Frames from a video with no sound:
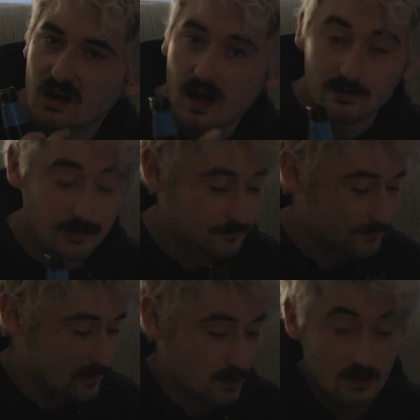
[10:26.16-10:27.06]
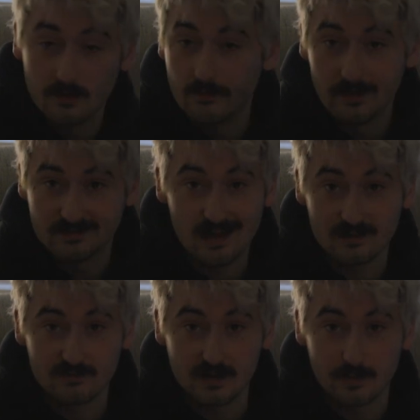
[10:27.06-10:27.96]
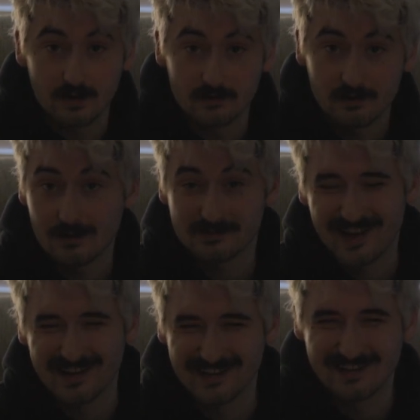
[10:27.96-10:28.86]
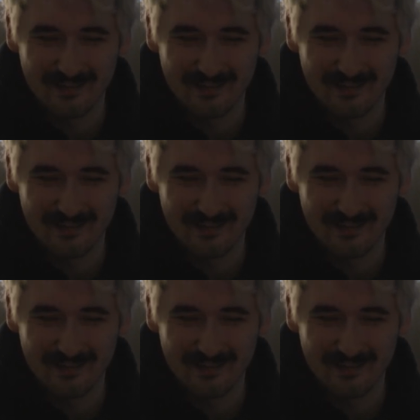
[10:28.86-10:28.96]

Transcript: I don't know. Italian vampires. I was kind of into